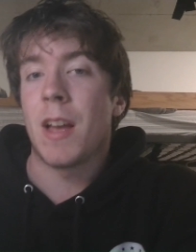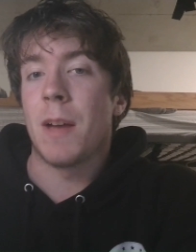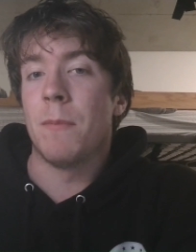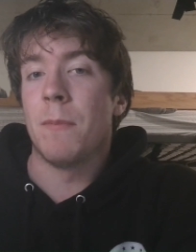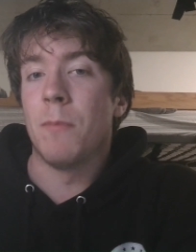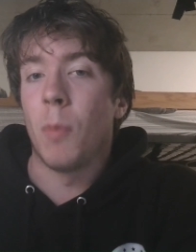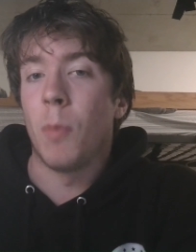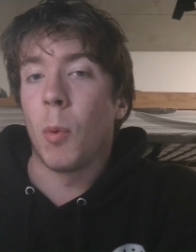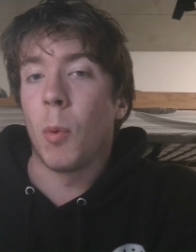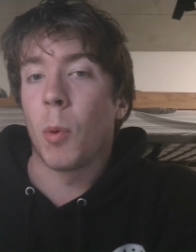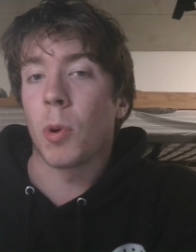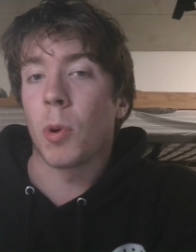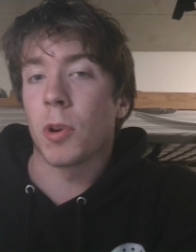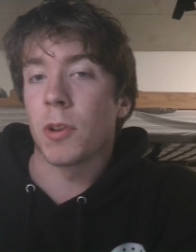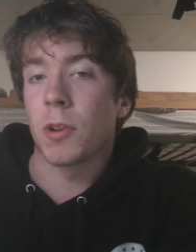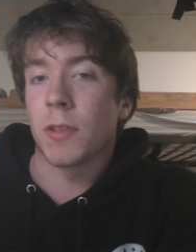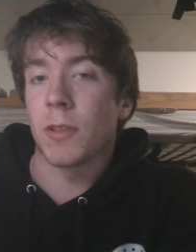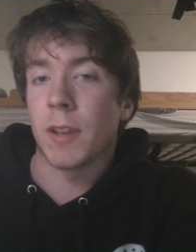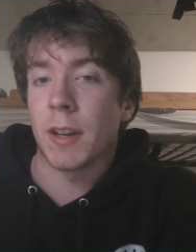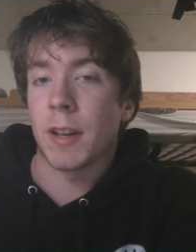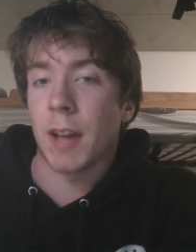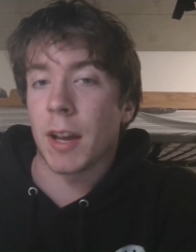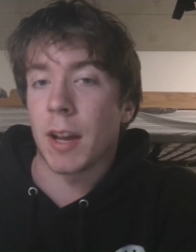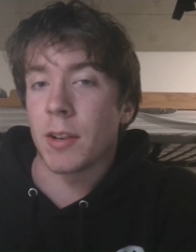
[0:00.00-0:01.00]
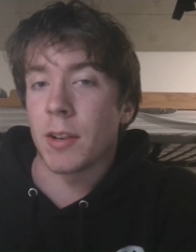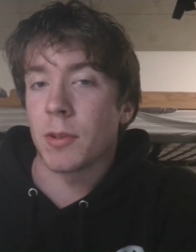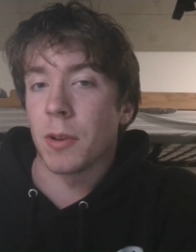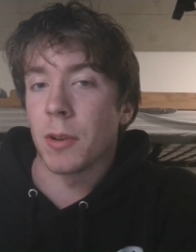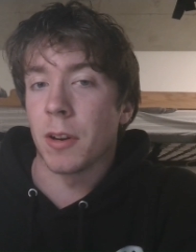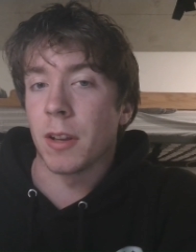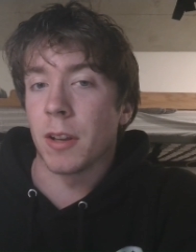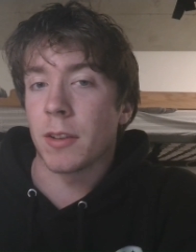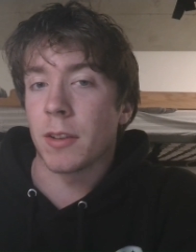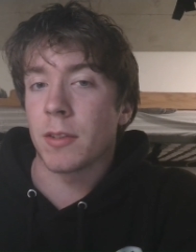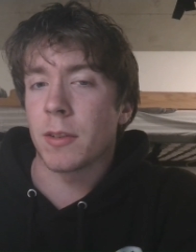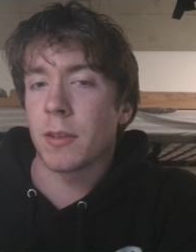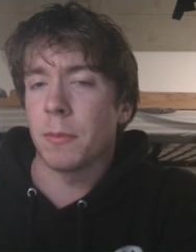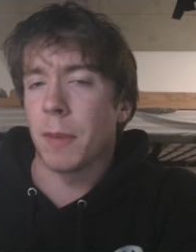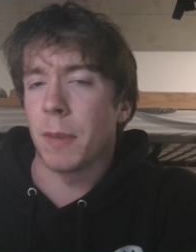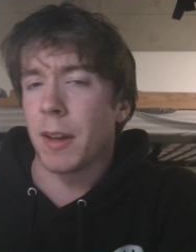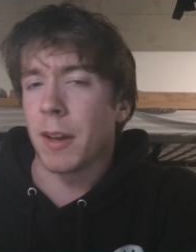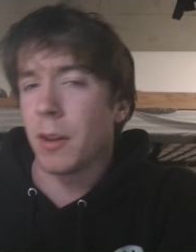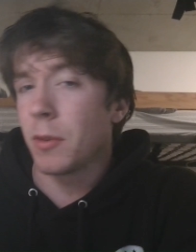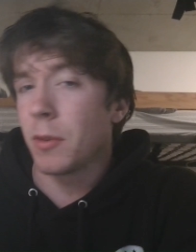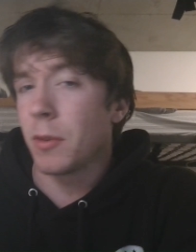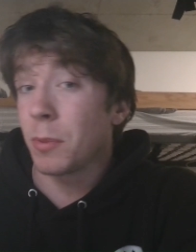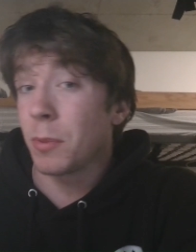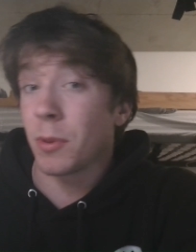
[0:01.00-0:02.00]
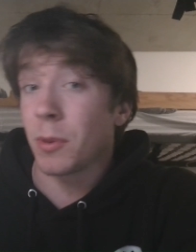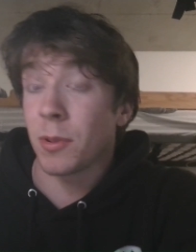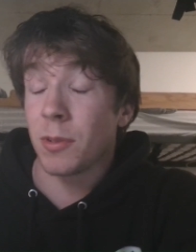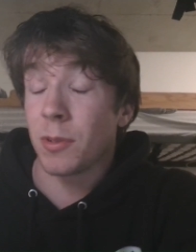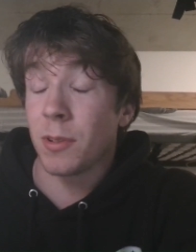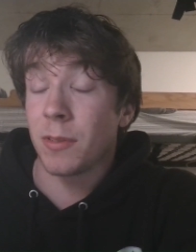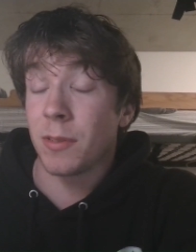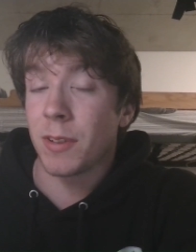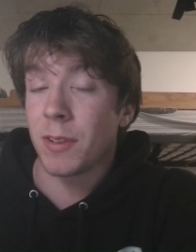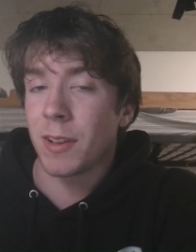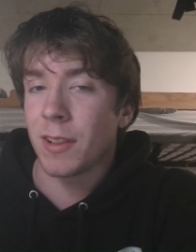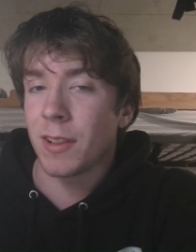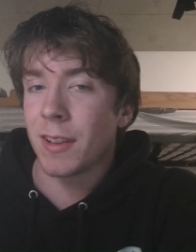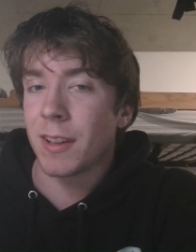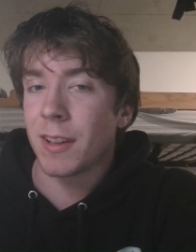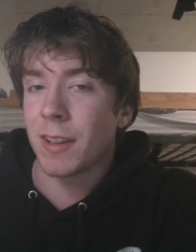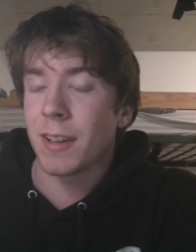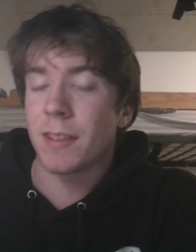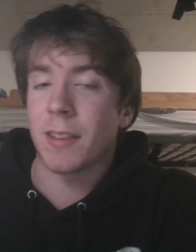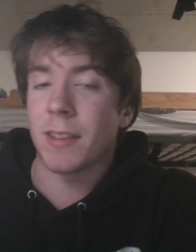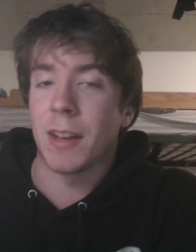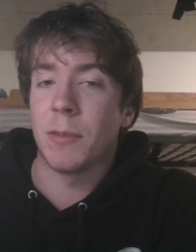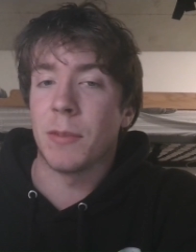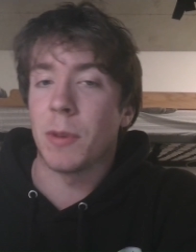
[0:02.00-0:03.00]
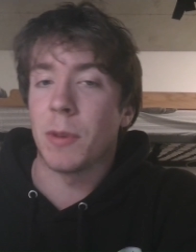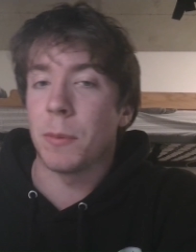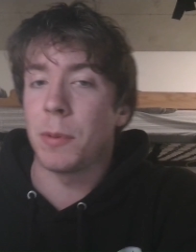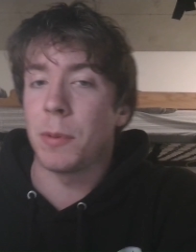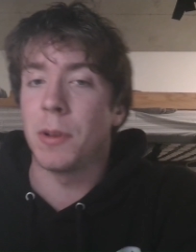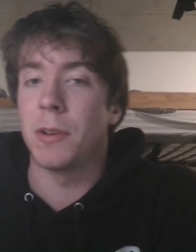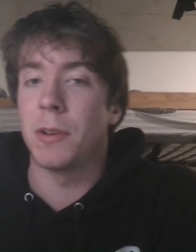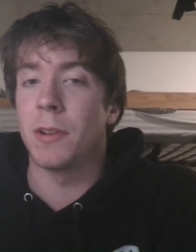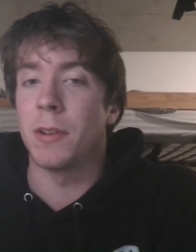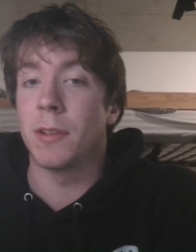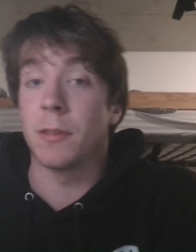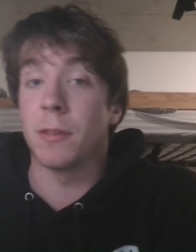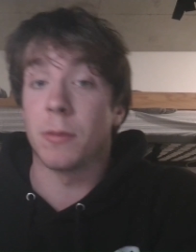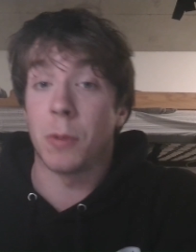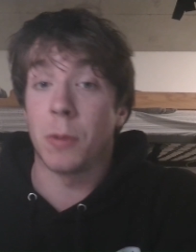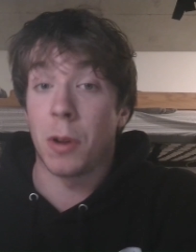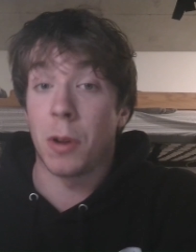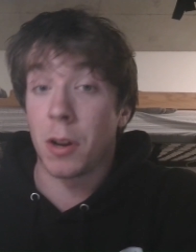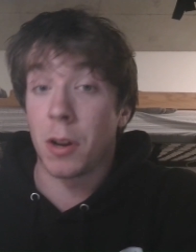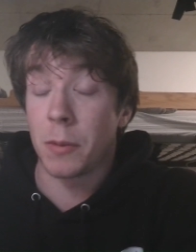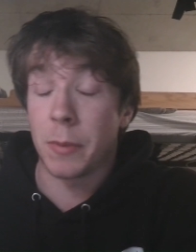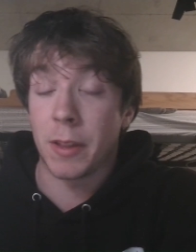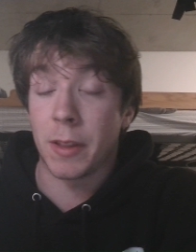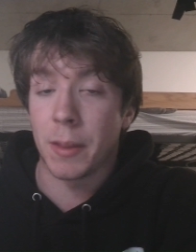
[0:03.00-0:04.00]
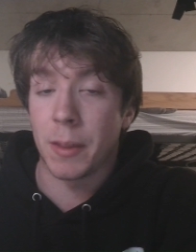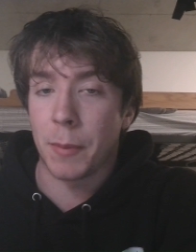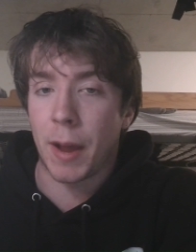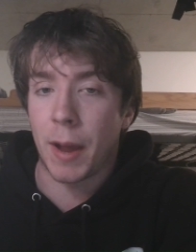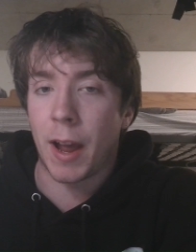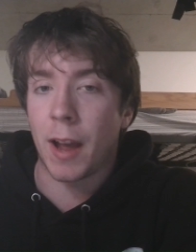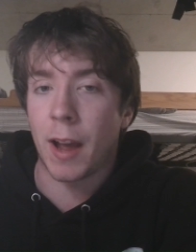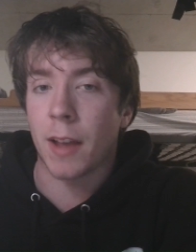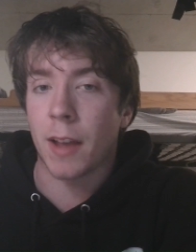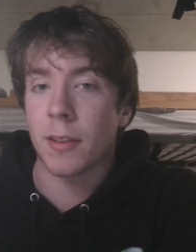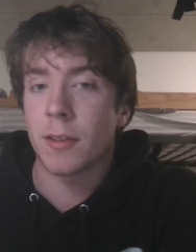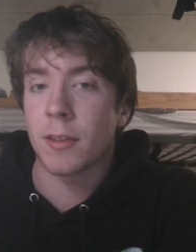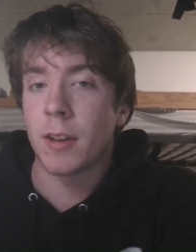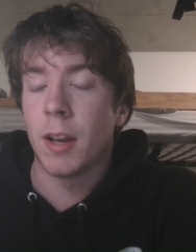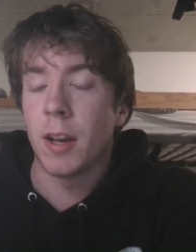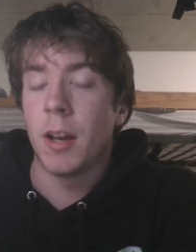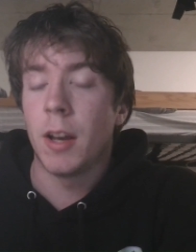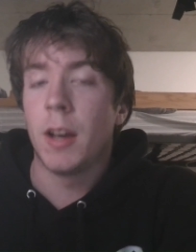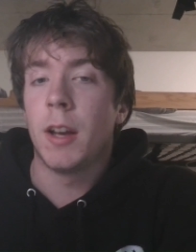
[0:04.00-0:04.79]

more than I trust my own personal feelings and what players have wronged me in the past.